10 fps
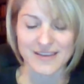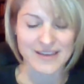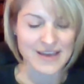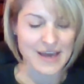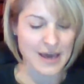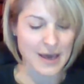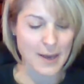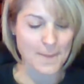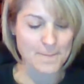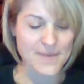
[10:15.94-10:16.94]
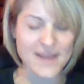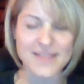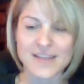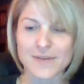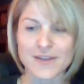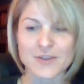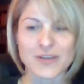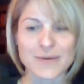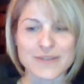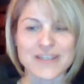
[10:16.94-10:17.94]
And then eventually I was
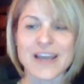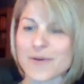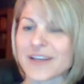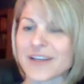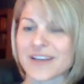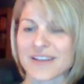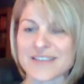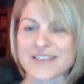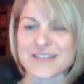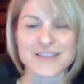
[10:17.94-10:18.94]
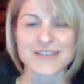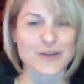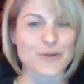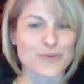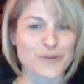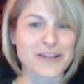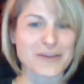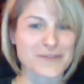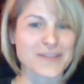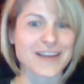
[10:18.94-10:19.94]
like, I want to get this, 3 lift
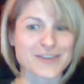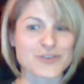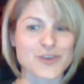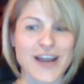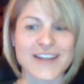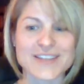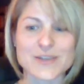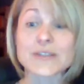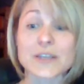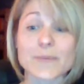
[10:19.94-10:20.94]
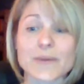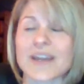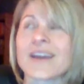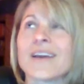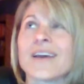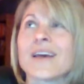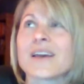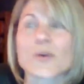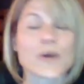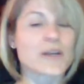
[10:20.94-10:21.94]
thing and try. And so it took me
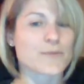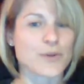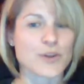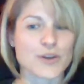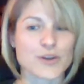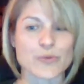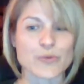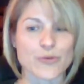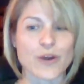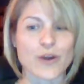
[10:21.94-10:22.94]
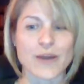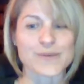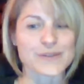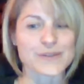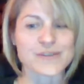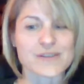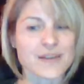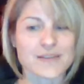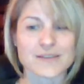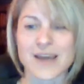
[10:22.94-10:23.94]
quite a few years before I
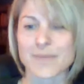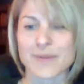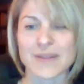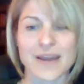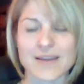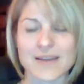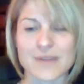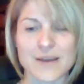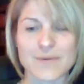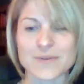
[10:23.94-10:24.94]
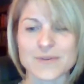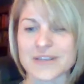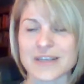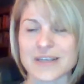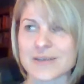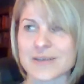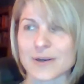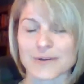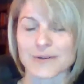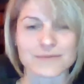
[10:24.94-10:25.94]
was at the top in that. That wasn't an easy
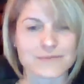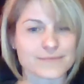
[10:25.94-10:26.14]
road.